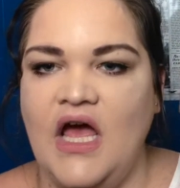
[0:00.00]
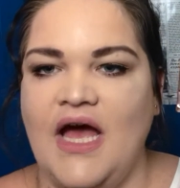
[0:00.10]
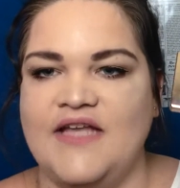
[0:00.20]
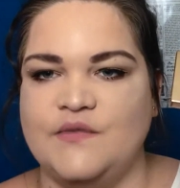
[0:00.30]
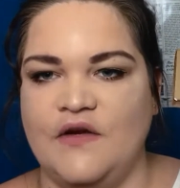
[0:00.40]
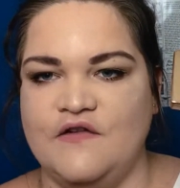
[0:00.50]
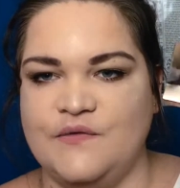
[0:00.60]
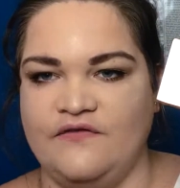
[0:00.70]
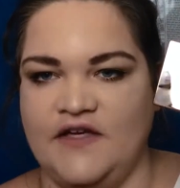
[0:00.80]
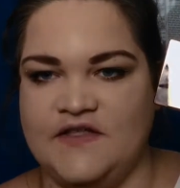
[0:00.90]
It's one of those
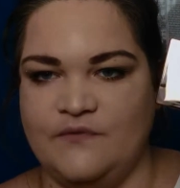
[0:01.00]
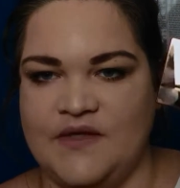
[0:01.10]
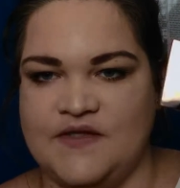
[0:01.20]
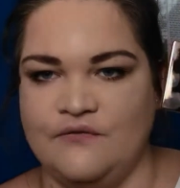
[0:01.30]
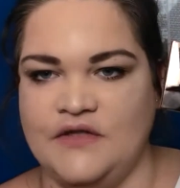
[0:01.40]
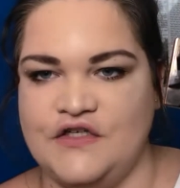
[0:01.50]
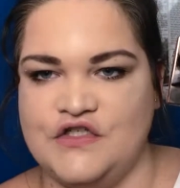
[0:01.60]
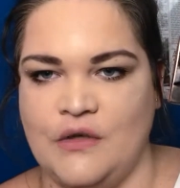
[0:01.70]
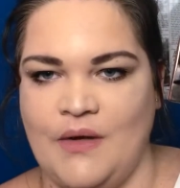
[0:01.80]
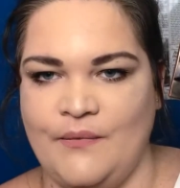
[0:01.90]
reflective ones that really
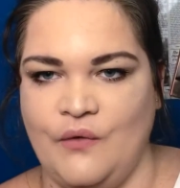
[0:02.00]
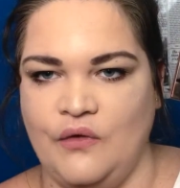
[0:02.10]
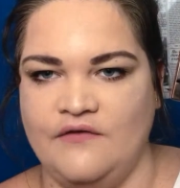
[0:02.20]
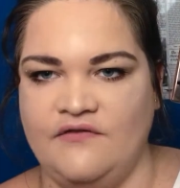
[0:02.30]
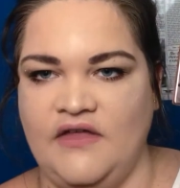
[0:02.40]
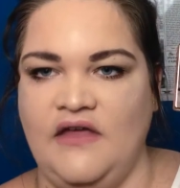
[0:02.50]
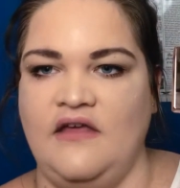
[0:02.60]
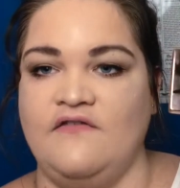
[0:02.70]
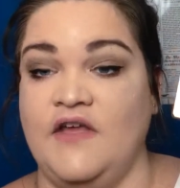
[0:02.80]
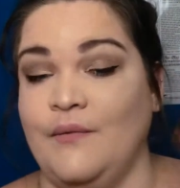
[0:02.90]
show up all of
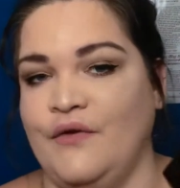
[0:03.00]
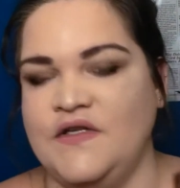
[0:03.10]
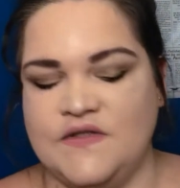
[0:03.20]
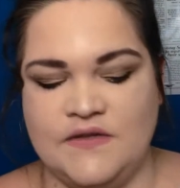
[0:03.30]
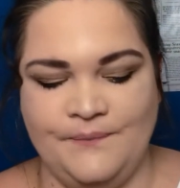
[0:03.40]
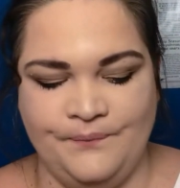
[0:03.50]
the fingerprints.